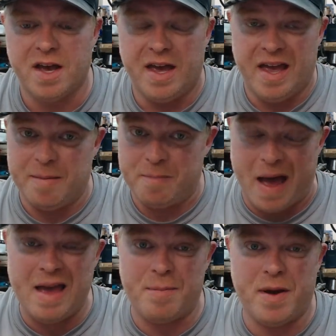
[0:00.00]
in
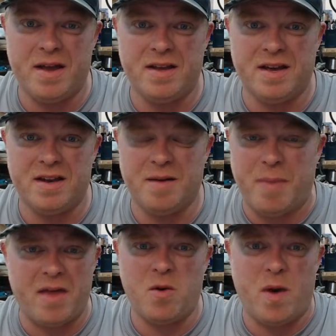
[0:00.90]
my opinion, and
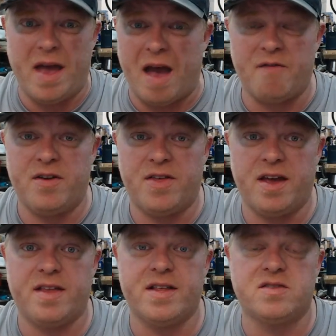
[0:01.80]
by the way, everything
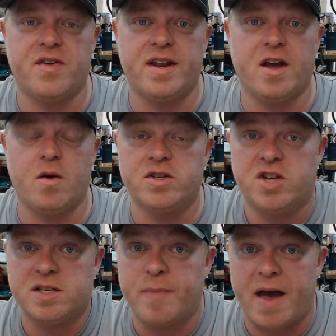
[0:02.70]
in this video is
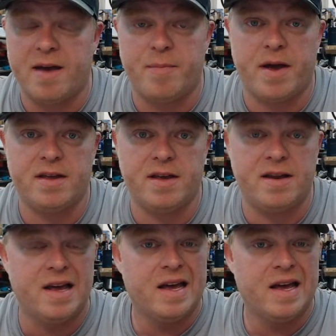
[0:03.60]
just my opinion.